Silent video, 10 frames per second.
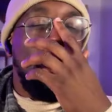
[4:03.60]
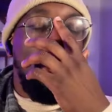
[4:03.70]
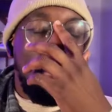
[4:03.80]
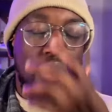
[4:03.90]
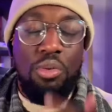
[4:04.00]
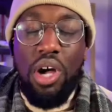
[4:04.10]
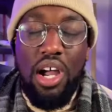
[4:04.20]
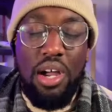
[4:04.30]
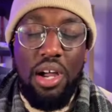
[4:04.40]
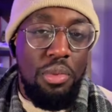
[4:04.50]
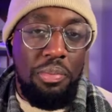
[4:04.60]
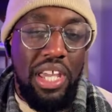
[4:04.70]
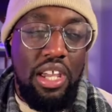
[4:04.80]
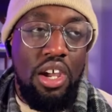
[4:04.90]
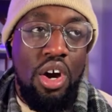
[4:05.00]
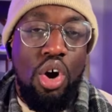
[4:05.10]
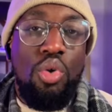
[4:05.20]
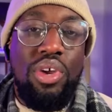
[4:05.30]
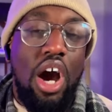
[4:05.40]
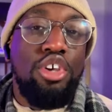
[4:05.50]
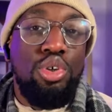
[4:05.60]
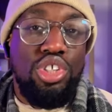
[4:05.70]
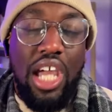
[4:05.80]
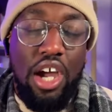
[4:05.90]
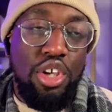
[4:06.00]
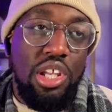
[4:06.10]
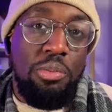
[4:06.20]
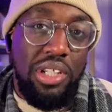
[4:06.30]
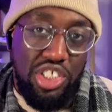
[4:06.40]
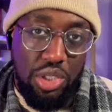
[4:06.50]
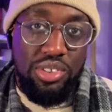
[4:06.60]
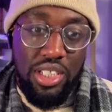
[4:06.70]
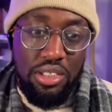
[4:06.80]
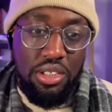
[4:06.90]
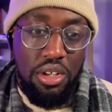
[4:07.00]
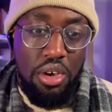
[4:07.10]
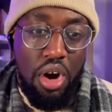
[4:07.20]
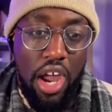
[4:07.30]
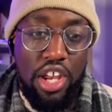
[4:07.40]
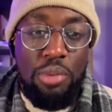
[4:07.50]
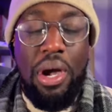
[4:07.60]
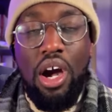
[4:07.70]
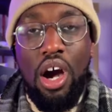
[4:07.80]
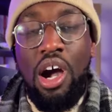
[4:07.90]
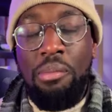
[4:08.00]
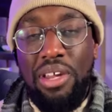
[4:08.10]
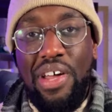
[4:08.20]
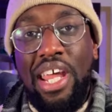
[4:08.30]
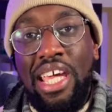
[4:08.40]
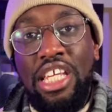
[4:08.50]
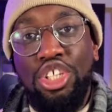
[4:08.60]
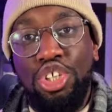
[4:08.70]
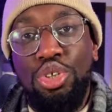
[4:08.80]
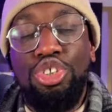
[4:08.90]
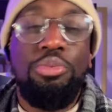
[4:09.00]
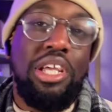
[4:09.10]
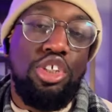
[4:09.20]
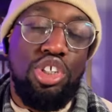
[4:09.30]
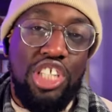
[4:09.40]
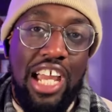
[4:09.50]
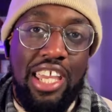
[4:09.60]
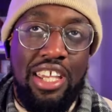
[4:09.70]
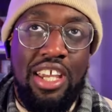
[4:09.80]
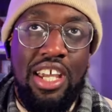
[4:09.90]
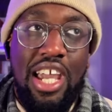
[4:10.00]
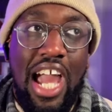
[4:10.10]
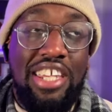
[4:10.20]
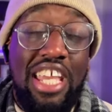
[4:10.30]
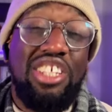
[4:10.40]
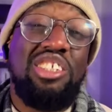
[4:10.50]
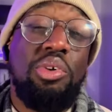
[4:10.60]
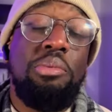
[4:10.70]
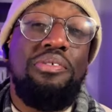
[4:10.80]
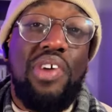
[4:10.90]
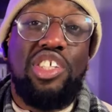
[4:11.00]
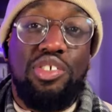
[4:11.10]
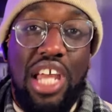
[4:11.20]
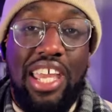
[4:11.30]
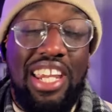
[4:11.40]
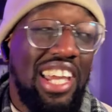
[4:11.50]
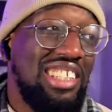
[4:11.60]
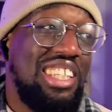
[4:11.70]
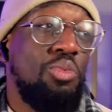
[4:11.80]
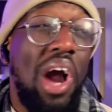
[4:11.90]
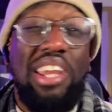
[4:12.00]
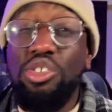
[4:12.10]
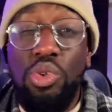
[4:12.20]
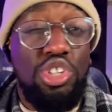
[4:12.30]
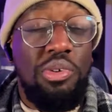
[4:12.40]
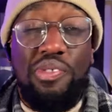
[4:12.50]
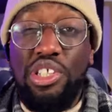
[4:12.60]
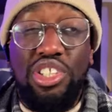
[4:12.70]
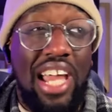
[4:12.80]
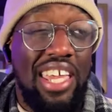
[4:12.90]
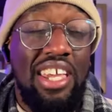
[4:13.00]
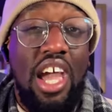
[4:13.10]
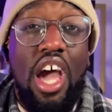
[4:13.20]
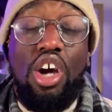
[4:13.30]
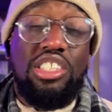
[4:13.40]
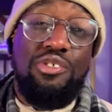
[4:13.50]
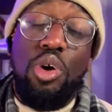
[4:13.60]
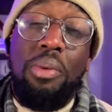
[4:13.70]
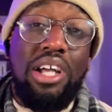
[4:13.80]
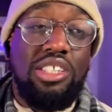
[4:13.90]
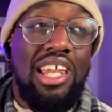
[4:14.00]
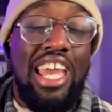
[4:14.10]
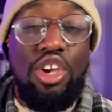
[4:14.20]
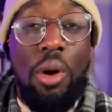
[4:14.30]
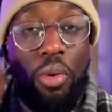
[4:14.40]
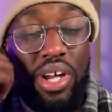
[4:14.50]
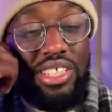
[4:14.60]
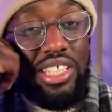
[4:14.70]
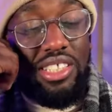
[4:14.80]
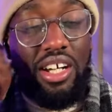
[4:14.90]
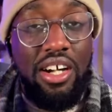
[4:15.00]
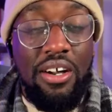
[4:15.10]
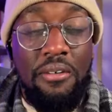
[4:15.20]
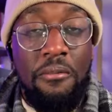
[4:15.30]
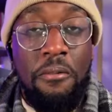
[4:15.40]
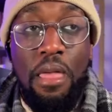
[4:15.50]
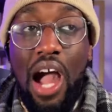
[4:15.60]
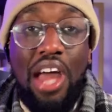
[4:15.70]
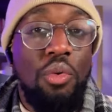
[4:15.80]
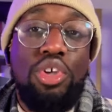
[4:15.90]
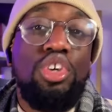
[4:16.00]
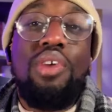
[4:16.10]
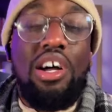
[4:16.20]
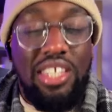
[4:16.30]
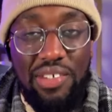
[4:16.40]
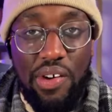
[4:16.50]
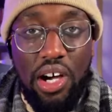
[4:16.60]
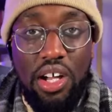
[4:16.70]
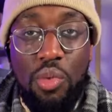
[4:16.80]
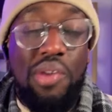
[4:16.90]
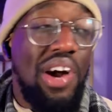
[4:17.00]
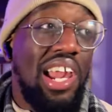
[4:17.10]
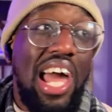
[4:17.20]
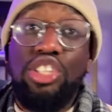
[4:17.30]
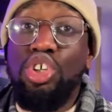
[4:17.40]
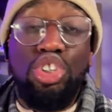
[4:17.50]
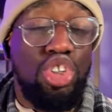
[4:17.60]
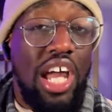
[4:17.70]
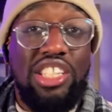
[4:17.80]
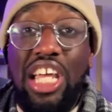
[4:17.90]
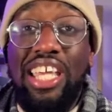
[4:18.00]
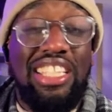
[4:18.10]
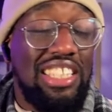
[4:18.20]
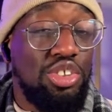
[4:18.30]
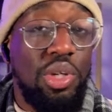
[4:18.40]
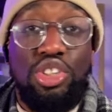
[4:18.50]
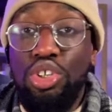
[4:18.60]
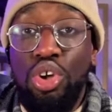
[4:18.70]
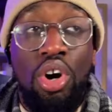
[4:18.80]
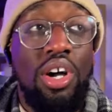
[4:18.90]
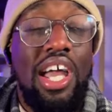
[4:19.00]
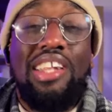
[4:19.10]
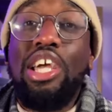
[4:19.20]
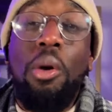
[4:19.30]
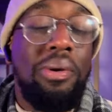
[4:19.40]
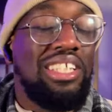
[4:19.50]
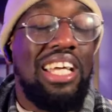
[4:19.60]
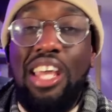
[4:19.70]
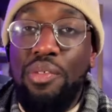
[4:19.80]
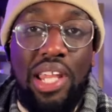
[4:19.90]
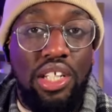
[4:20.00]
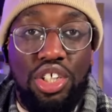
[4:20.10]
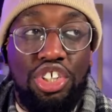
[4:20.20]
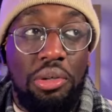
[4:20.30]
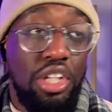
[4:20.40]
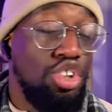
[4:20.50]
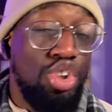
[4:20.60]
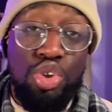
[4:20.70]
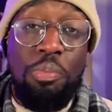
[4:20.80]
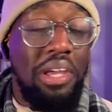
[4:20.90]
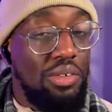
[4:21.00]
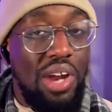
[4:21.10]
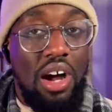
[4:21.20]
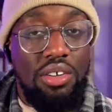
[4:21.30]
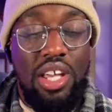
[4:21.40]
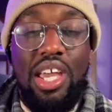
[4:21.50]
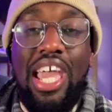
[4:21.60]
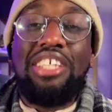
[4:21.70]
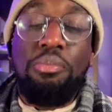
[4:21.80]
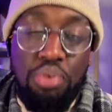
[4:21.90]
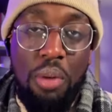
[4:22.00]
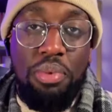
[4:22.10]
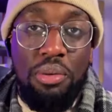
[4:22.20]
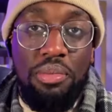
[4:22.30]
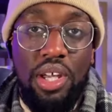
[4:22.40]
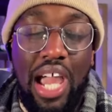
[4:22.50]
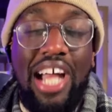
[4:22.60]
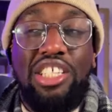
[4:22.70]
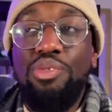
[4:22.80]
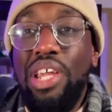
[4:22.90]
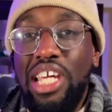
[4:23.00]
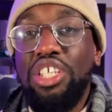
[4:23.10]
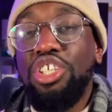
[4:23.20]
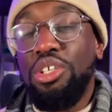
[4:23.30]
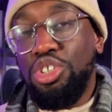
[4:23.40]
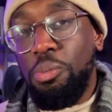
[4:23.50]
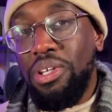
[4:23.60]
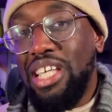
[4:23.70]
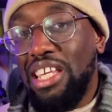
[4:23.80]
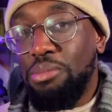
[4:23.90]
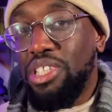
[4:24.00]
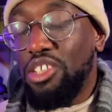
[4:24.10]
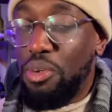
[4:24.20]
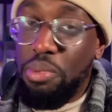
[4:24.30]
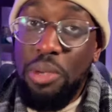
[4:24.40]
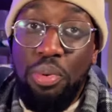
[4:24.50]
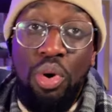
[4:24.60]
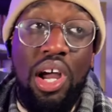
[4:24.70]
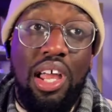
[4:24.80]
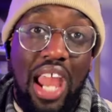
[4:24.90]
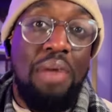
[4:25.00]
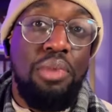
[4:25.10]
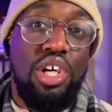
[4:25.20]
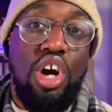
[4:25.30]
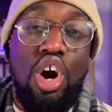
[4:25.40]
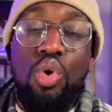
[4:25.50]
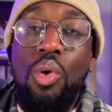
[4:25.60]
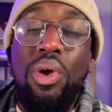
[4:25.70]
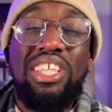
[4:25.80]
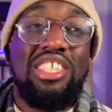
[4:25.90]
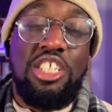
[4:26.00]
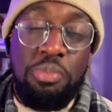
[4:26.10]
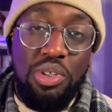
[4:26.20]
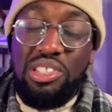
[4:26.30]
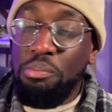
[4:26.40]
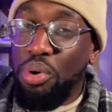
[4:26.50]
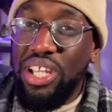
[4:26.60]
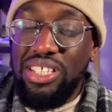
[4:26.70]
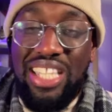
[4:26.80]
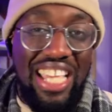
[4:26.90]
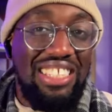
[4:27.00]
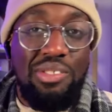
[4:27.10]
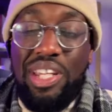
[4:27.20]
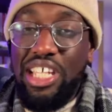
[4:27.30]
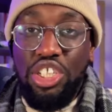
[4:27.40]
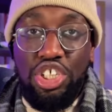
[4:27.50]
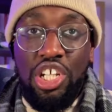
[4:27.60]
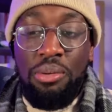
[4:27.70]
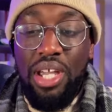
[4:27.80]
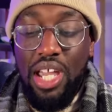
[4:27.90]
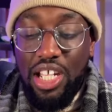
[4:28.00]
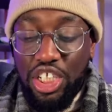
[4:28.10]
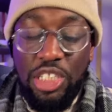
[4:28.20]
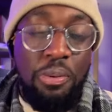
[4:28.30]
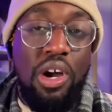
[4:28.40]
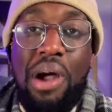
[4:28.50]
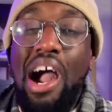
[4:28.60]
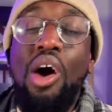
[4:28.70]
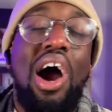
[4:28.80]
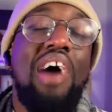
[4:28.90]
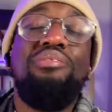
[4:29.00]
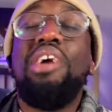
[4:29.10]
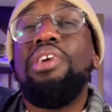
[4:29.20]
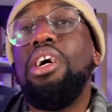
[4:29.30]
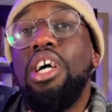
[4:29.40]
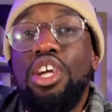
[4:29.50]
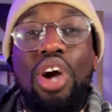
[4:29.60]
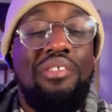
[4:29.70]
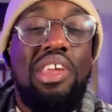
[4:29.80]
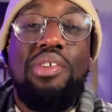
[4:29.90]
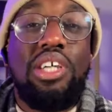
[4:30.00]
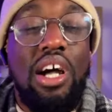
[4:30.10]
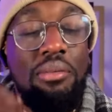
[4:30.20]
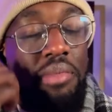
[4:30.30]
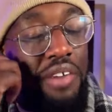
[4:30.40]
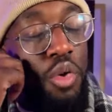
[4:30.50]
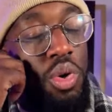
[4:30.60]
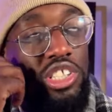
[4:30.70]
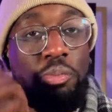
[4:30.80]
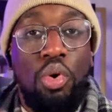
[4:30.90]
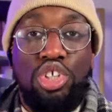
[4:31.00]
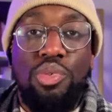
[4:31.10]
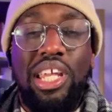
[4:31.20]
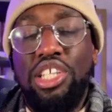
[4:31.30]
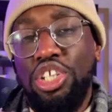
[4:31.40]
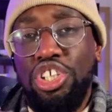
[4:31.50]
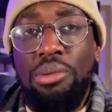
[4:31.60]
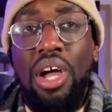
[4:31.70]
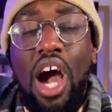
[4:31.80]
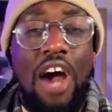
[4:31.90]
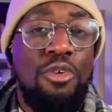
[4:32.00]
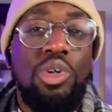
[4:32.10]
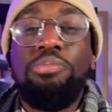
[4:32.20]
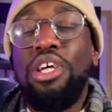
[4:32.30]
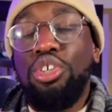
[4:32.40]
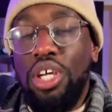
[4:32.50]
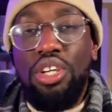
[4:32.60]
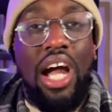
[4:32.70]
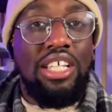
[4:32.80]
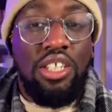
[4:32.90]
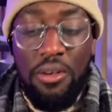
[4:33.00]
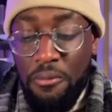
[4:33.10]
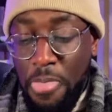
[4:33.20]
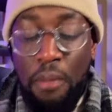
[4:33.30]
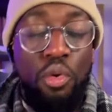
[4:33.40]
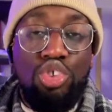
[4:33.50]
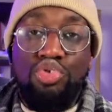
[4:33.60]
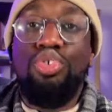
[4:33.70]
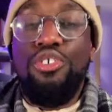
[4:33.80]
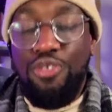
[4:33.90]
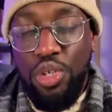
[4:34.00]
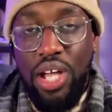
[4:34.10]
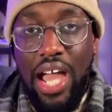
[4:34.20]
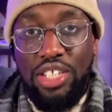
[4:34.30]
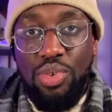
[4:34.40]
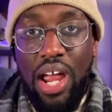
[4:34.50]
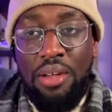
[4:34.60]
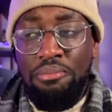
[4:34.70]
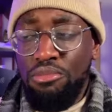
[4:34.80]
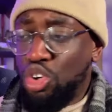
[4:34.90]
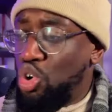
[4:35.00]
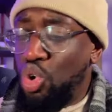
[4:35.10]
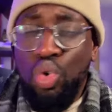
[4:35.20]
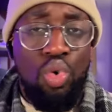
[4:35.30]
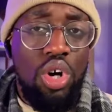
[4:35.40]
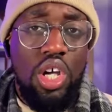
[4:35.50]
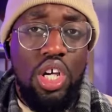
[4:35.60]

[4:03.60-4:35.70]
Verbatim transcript: horrible um, human being, or are you are you a little bit jilted? Are you a little bit hurt by the fact that he didn't choose you, but he chose Jackie? And yet you still want to be friends with Jackie. And I can see why he doesn't want you to be friends with Jackie. Because if you're about to lay your poison into her, I don't want you around either. Whether I like Josh and Jackie's situation or not, they got to protect their relationship. And you being around is a problem. Actually, relationships should protect themselves from people like Monica who are willing to spill some poison into relationship. She spoke about how I've never, you know, I've never, um, I've always supported your relationship. I've always made sure that you guys, I'm always rooting for you guys, right? Cool.